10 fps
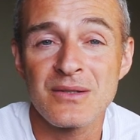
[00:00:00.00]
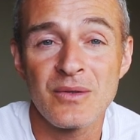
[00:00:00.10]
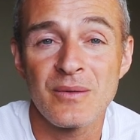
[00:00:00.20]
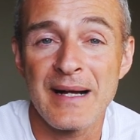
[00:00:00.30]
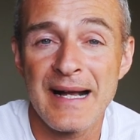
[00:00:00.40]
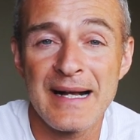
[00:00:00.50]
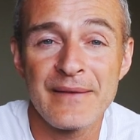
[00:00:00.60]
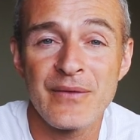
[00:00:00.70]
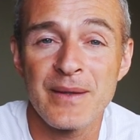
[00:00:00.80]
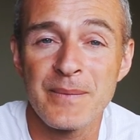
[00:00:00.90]
don't
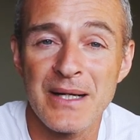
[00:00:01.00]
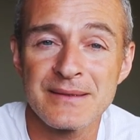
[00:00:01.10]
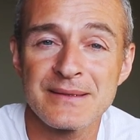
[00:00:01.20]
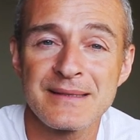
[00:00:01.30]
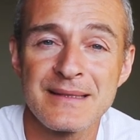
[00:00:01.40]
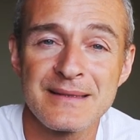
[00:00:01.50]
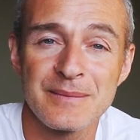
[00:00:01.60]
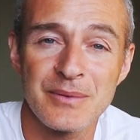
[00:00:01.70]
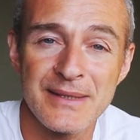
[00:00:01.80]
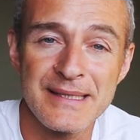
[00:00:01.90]
have the policies
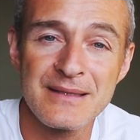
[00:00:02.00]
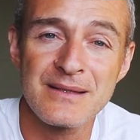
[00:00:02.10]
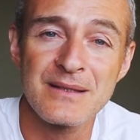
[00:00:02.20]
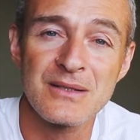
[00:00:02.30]
in place to